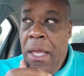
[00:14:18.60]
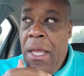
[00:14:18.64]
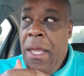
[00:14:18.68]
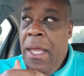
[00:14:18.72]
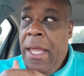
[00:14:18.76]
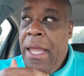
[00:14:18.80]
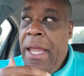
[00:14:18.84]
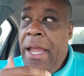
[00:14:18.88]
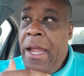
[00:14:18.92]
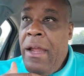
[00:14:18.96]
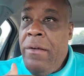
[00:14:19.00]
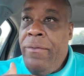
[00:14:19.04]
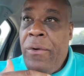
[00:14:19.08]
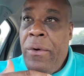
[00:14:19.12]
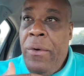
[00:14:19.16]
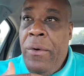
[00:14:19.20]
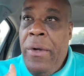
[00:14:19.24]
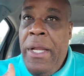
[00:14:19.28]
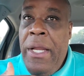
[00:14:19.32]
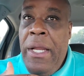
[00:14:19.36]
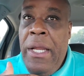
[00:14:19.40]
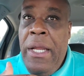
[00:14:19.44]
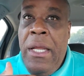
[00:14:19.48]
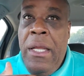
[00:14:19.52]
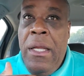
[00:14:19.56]

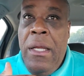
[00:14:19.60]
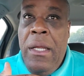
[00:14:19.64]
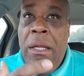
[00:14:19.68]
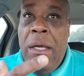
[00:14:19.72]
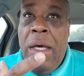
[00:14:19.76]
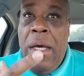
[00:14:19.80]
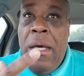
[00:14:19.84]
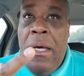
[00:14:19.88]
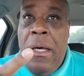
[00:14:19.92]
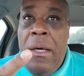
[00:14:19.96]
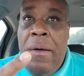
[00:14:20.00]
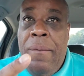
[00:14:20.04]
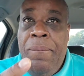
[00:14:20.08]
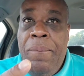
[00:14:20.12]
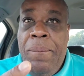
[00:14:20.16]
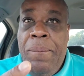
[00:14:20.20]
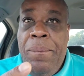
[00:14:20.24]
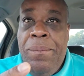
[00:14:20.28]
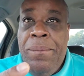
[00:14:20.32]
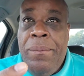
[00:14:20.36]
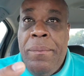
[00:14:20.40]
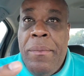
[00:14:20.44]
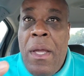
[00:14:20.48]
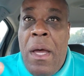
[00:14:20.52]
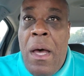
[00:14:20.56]
Every uh,
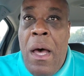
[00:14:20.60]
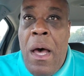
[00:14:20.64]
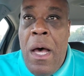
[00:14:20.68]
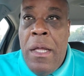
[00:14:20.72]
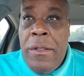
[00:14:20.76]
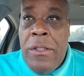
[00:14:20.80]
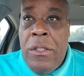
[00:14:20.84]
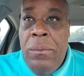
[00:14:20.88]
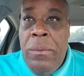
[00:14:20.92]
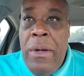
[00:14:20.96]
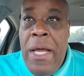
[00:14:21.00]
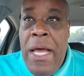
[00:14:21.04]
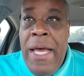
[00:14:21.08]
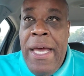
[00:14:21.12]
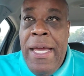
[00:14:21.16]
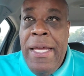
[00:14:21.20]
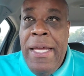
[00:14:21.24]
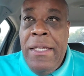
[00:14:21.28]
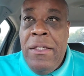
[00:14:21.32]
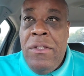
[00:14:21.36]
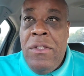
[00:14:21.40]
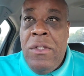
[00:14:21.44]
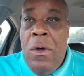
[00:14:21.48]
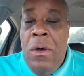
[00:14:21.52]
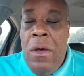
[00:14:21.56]

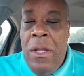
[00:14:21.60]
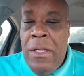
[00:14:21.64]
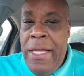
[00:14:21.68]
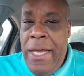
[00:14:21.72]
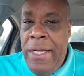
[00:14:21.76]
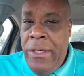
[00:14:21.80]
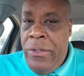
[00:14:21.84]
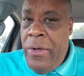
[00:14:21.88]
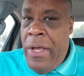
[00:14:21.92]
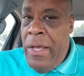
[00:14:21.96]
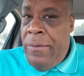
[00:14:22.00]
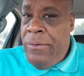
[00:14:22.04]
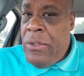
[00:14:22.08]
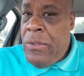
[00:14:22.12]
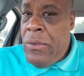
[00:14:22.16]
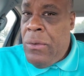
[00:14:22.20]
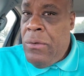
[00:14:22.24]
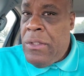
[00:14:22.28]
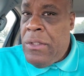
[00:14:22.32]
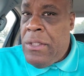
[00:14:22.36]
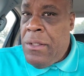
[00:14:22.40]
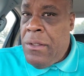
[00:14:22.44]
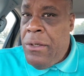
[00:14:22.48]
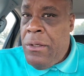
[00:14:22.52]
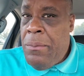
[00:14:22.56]
authorized online driving school
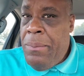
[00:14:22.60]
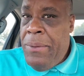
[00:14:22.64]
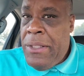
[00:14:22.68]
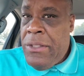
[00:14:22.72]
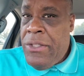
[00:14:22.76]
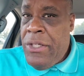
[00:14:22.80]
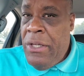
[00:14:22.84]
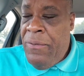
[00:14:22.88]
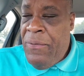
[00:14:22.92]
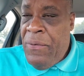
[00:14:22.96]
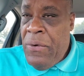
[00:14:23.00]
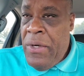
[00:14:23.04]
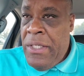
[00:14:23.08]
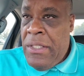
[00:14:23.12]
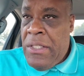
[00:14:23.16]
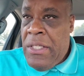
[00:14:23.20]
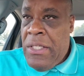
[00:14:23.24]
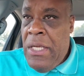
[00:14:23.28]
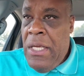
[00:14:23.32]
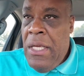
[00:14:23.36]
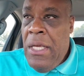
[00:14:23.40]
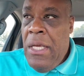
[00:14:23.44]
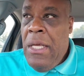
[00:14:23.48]
is a little bit different.